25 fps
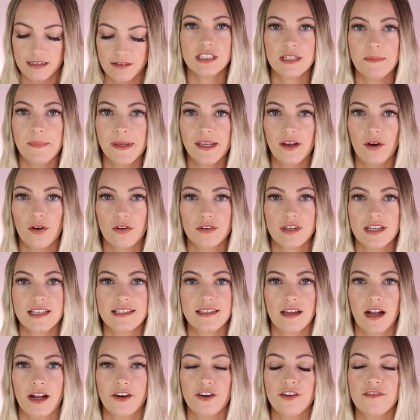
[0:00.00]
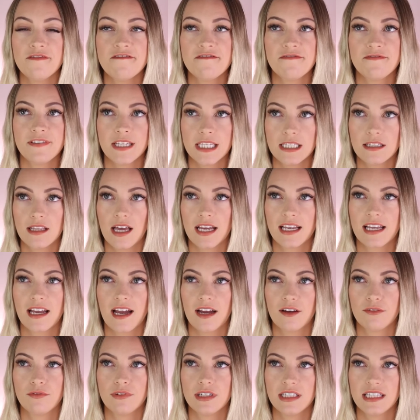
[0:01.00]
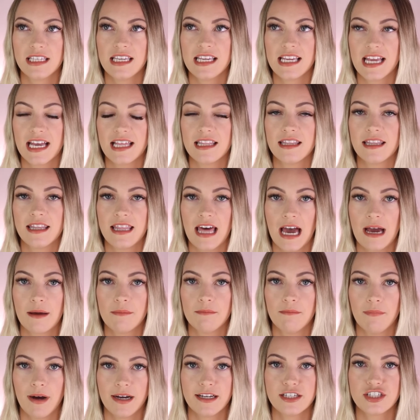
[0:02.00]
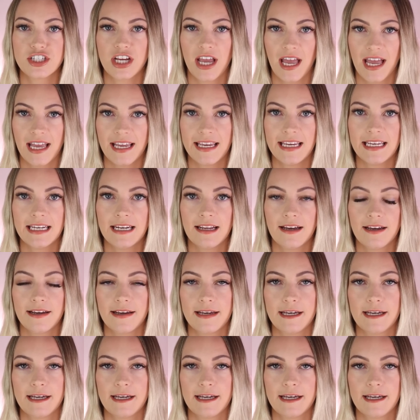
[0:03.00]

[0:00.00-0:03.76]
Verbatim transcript: To be honest, I don't feel like I really get that much hate.